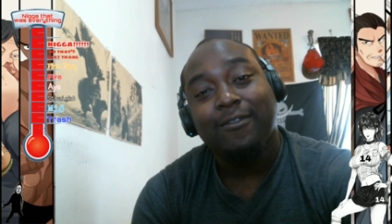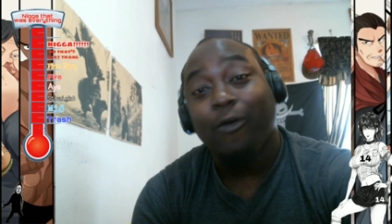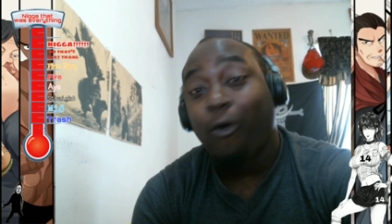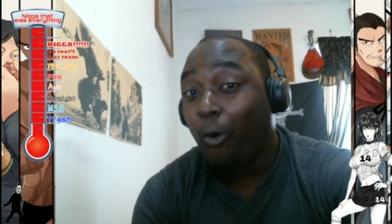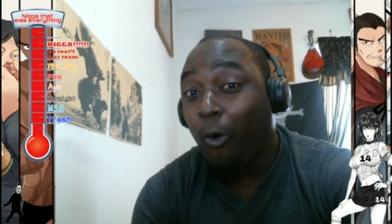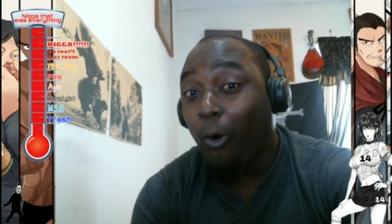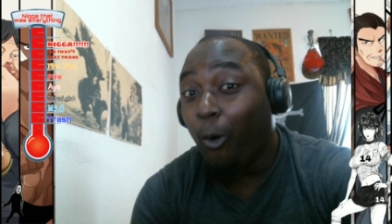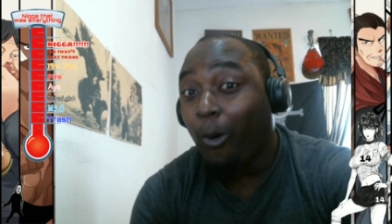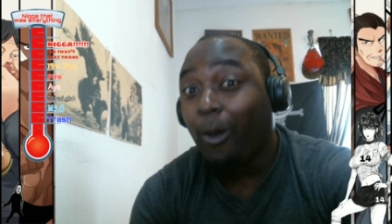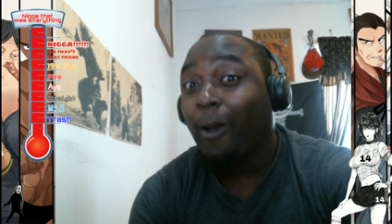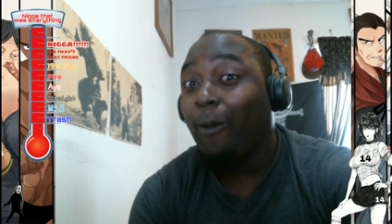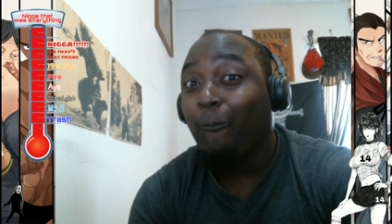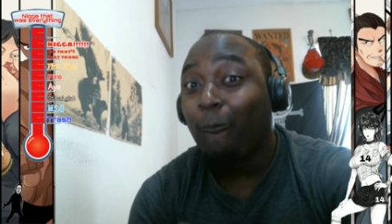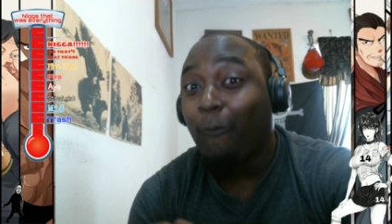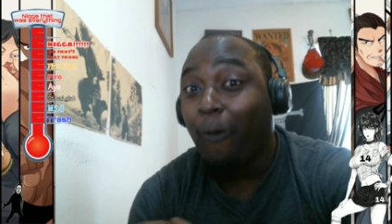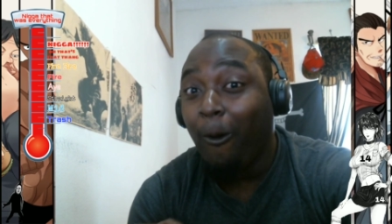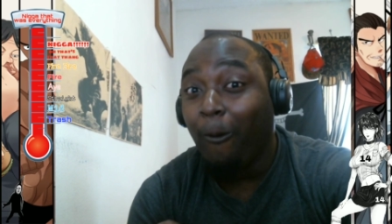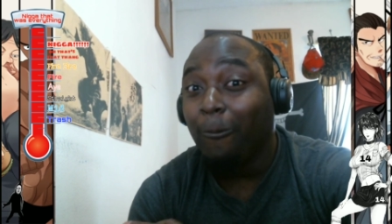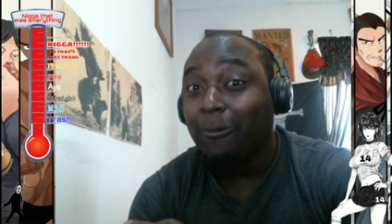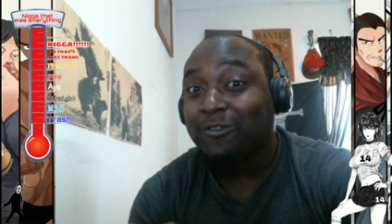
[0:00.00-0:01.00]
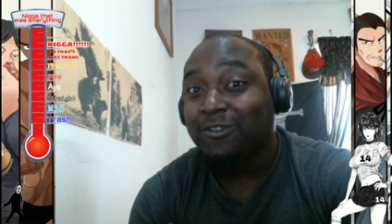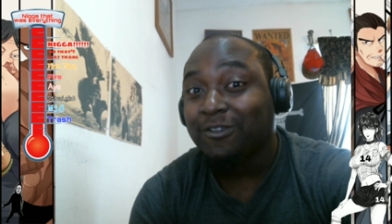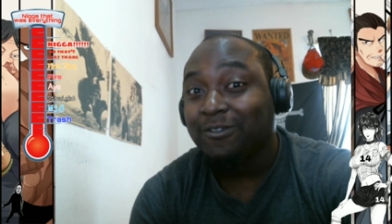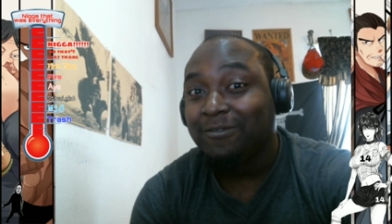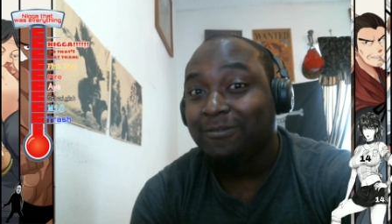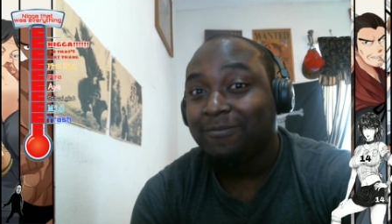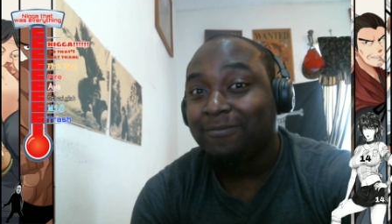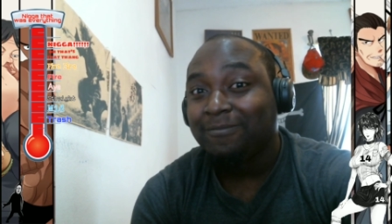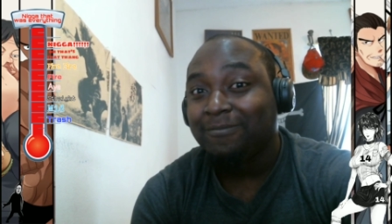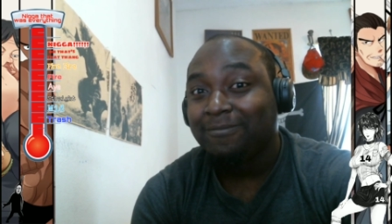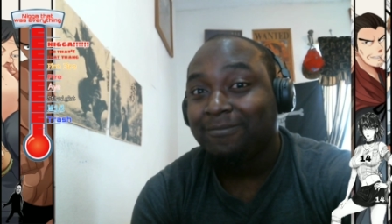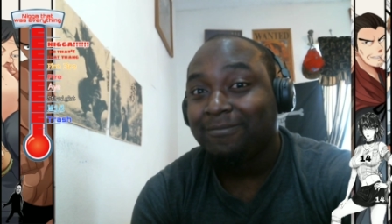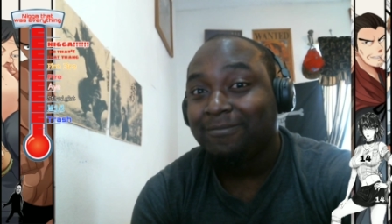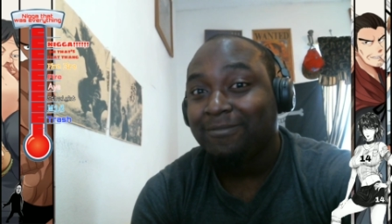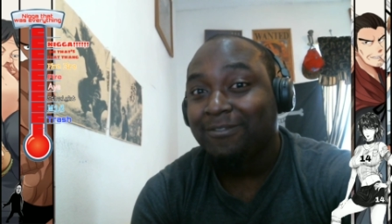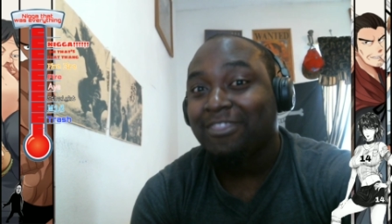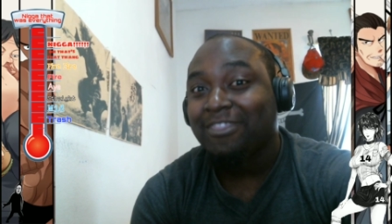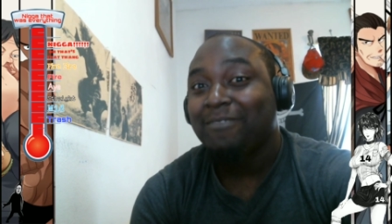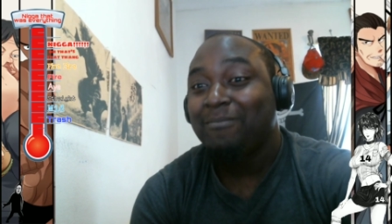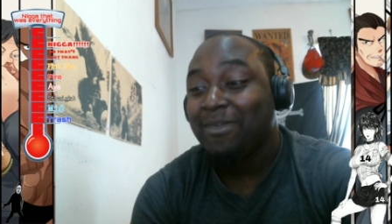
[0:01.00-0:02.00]
or it won't,
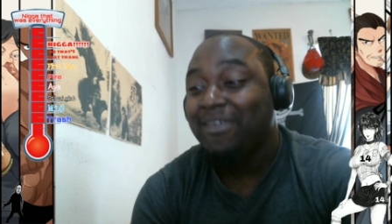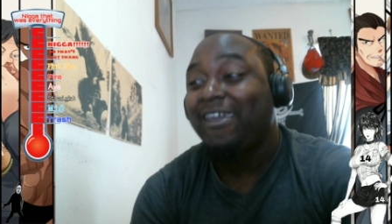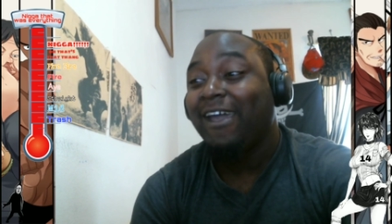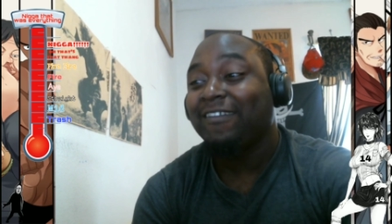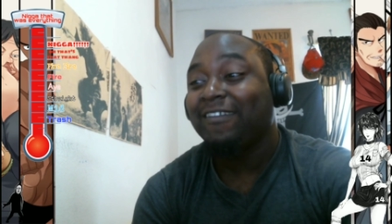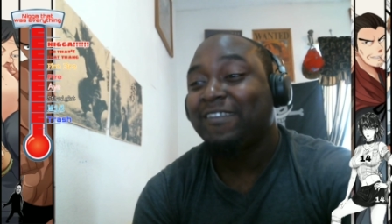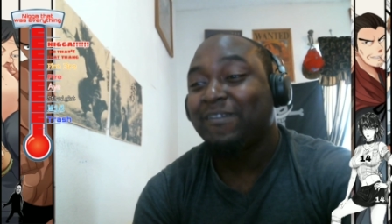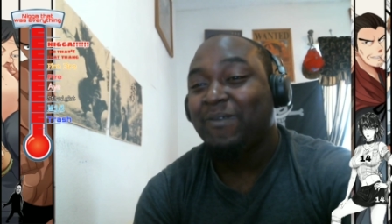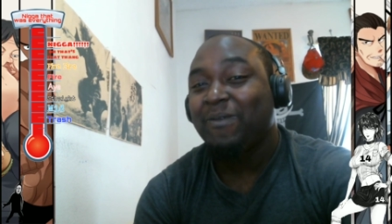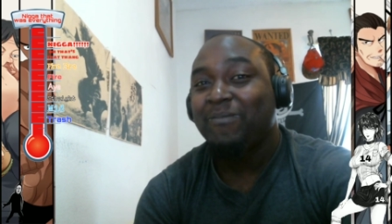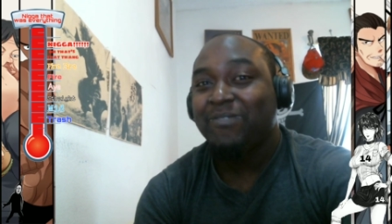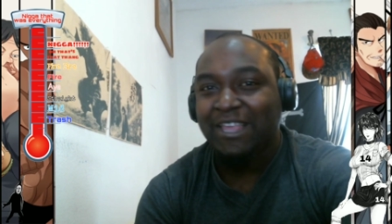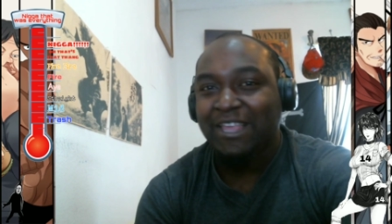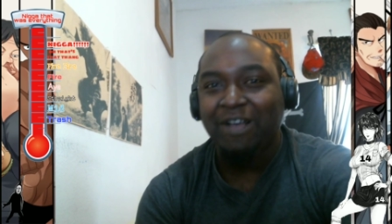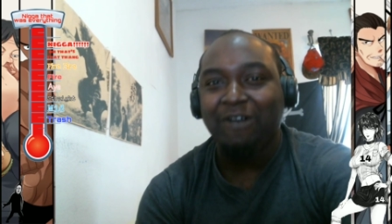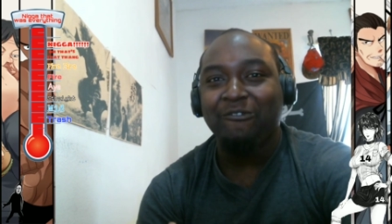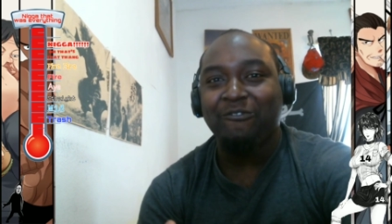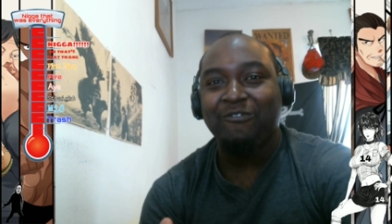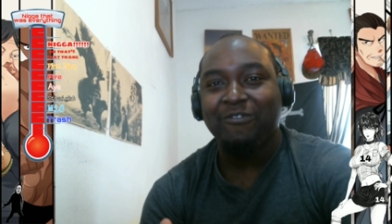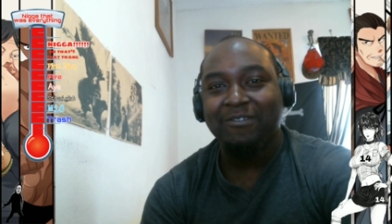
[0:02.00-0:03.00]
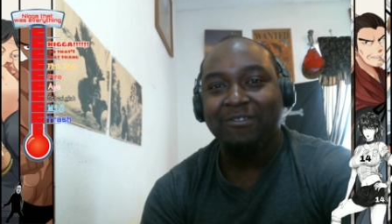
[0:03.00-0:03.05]
because of himself.